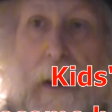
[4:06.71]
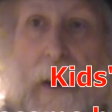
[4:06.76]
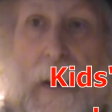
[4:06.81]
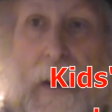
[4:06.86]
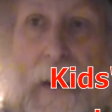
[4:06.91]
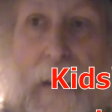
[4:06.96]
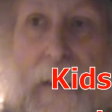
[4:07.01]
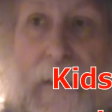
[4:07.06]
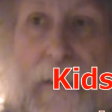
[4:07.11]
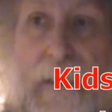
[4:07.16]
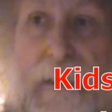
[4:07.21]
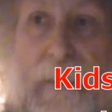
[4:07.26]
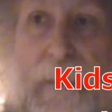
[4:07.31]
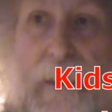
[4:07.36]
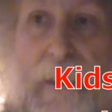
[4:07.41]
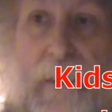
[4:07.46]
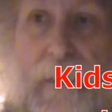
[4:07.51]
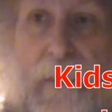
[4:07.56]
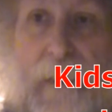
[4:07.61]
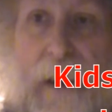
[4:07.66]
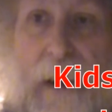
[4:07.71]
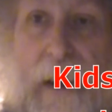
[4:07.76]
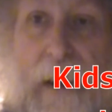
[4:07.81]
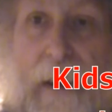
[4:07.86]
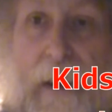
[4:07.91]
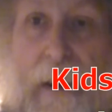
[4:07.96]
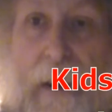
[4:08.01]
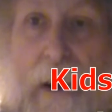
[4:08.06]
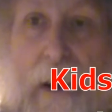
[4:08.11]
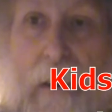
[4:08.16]
In a similar
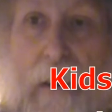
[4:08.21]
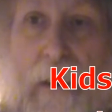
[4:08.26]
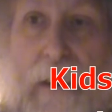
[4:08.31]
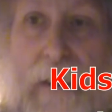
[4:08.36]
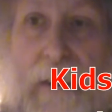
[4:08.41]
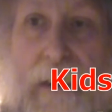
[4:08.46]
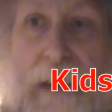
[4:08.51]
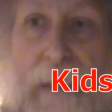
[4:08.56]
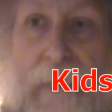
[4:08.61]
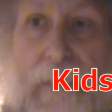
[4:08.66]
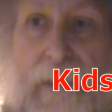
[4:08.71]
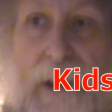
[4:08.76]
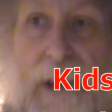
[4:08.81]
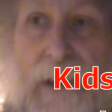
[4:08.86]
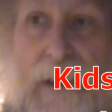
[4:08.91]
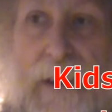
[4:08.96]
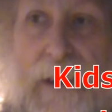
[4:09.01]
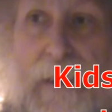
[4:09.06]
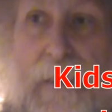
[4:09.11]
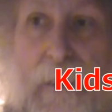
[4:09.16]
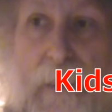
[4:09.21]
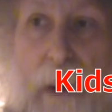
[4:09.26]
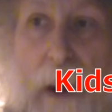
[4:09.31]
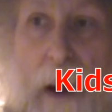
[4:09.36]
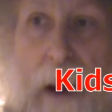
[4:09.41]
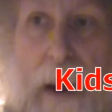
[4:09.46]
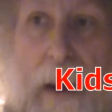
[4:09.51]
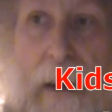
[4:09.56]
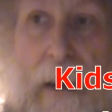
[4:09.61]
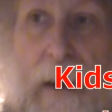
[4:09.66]
vein, an artist named Justin
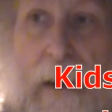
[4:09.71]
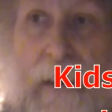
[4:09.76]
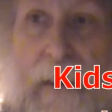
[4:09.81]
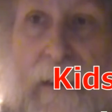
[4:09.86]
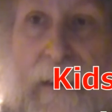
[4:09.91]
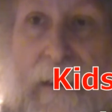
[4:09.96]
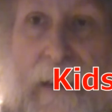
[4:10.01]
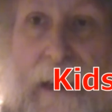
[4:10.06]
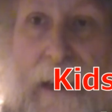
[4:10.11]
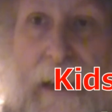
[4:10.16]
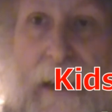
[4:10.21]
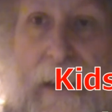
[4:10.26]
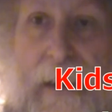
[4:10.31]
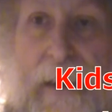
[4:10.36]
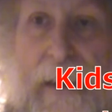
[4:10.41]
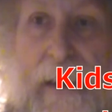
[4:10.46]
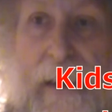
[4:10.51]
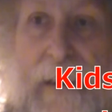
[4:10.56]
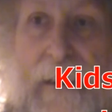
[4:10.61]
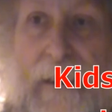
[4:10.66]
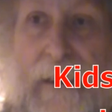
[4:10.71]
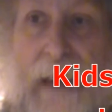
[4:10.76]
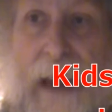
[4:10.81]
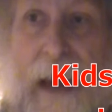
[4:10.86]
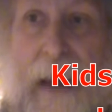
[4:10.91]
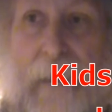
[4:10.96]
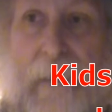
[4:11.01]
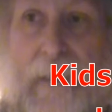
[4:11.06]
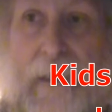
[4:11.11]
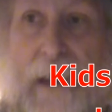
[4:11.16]
Bryant has taken kids'
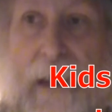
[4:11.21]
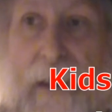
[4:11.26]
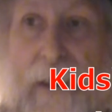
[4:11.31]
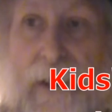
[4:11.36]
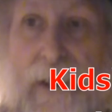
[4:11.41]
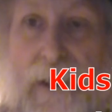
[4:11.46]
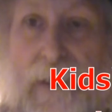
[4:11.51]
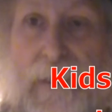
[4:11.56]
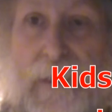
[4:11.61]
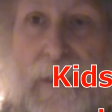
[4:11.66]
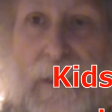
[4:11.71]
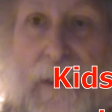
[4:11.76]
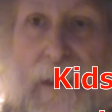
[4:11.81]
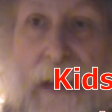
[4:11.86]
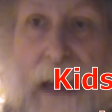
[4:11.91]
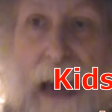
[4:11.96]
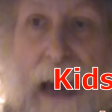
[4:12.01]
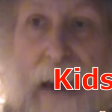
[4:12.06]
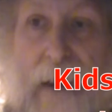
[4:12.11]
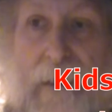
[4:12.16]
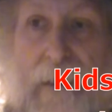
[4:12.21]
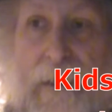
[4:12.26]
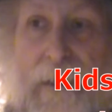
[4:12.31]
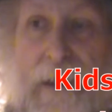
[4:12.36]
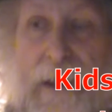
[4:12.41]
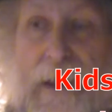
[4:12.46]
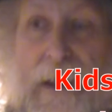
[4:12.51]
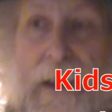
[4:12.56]
games like Chutes and Ladders